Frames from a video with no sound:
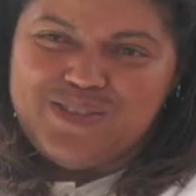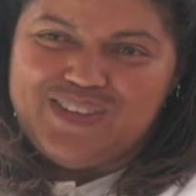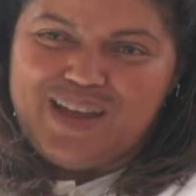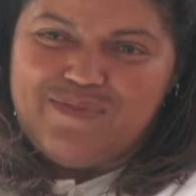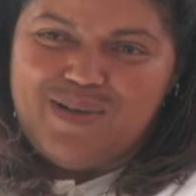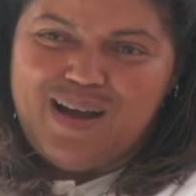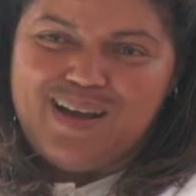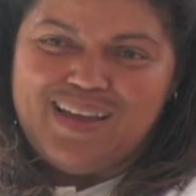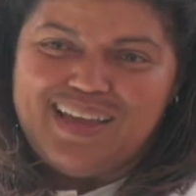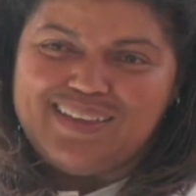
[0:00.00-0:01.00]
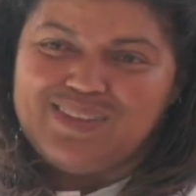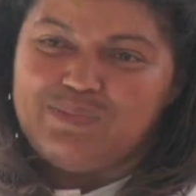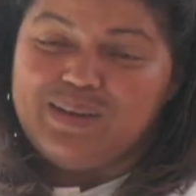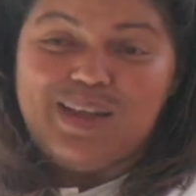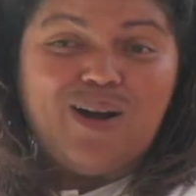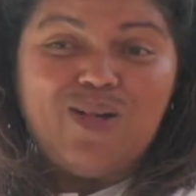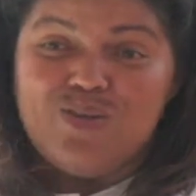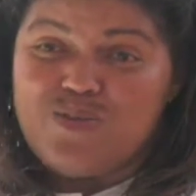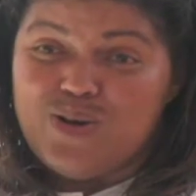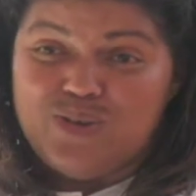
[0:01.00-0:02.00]
Sai Ma has to play all
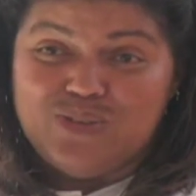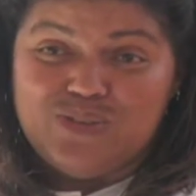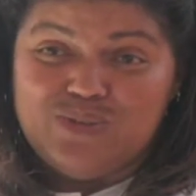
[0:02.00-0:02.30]
the roles,